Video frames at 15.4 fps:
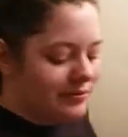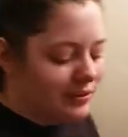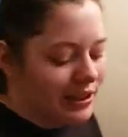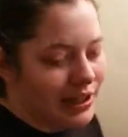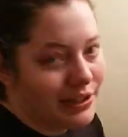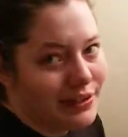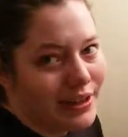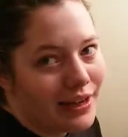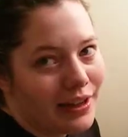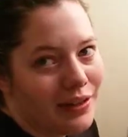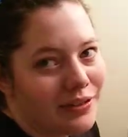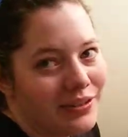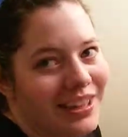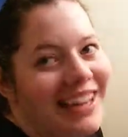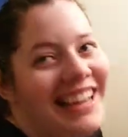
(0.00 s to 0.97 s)
We'll edit that
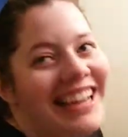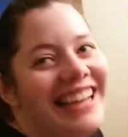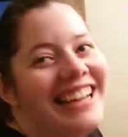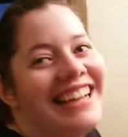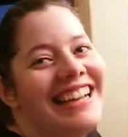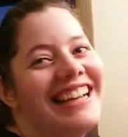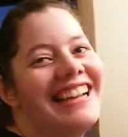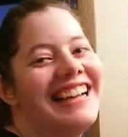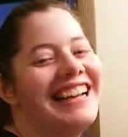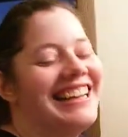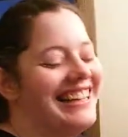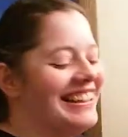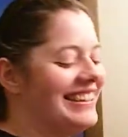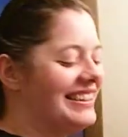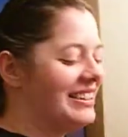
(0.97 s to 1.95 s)

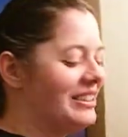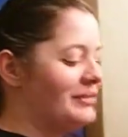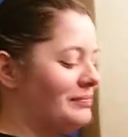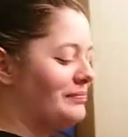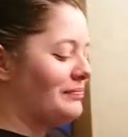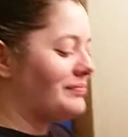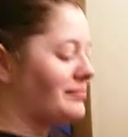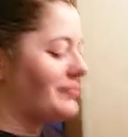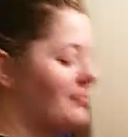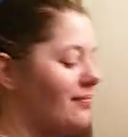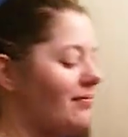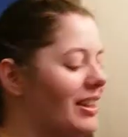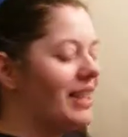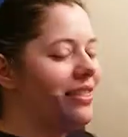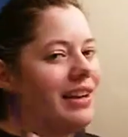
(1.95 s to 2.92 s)
out.
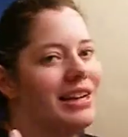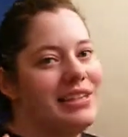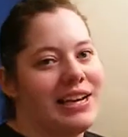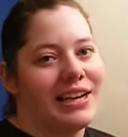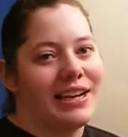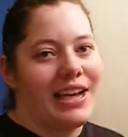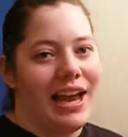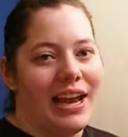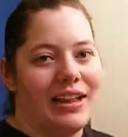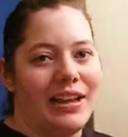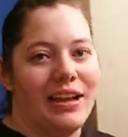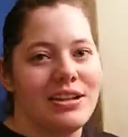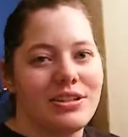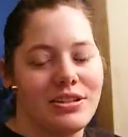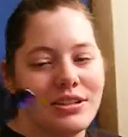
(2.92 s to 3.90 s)
Then I take an
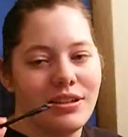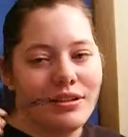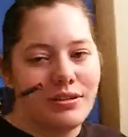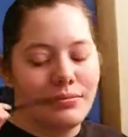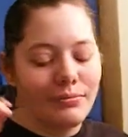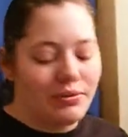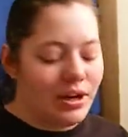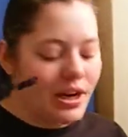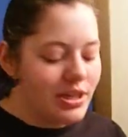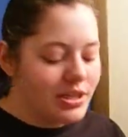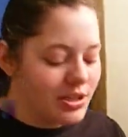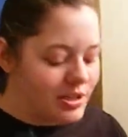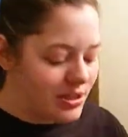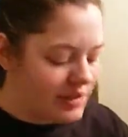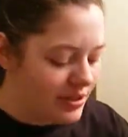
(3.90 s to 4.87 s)
eyelash
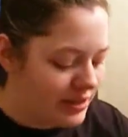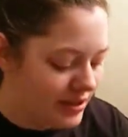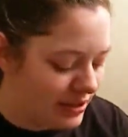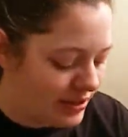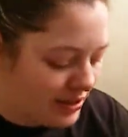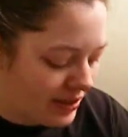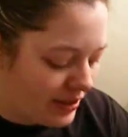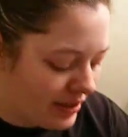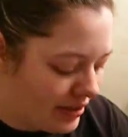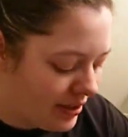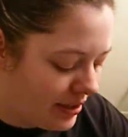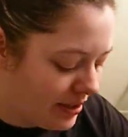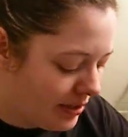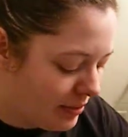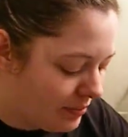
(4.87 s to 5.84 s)
brush
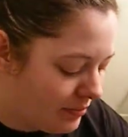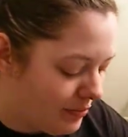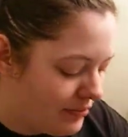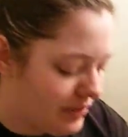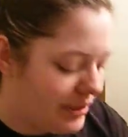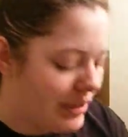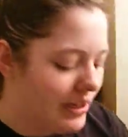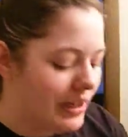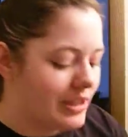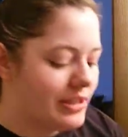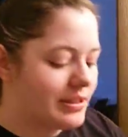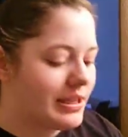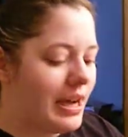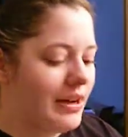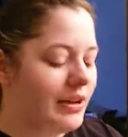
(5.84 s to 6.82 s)
and I
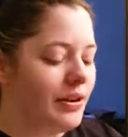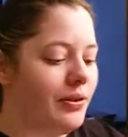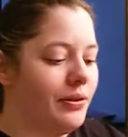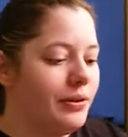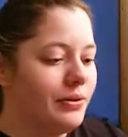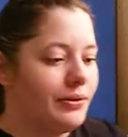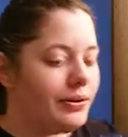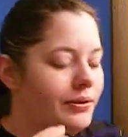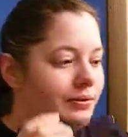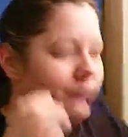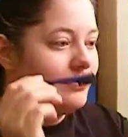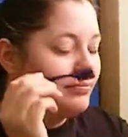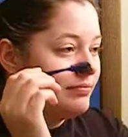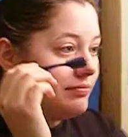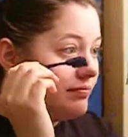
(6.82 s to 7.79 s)
just kind of go
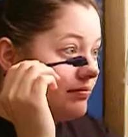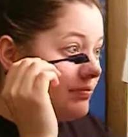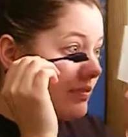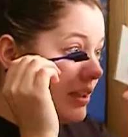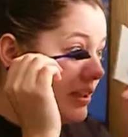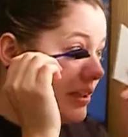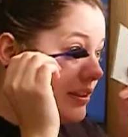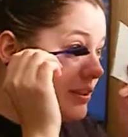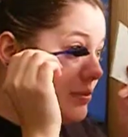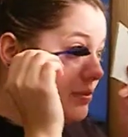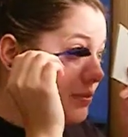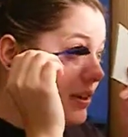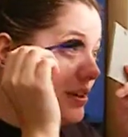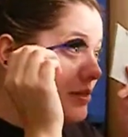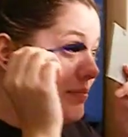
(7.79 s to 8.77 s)
through and I
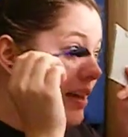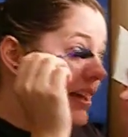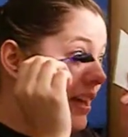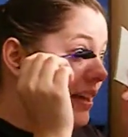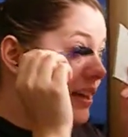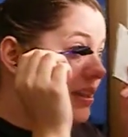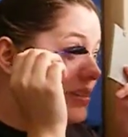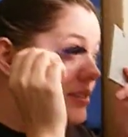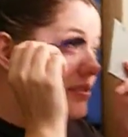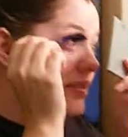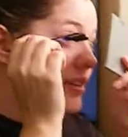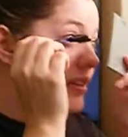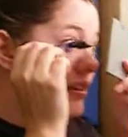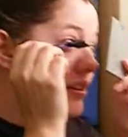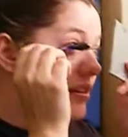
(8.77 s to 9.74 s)
just brush my eyelashes
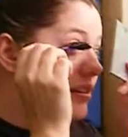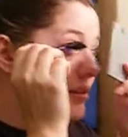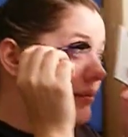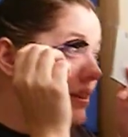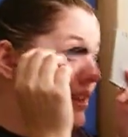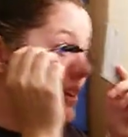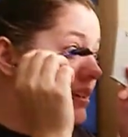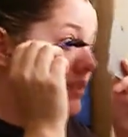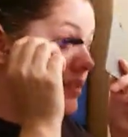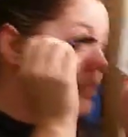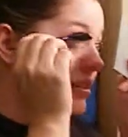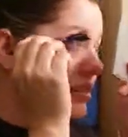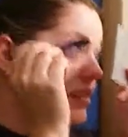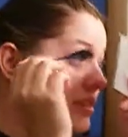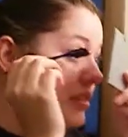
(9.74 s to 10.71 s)
so they look a little bit
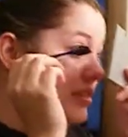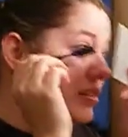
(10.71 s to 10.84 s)
nicer.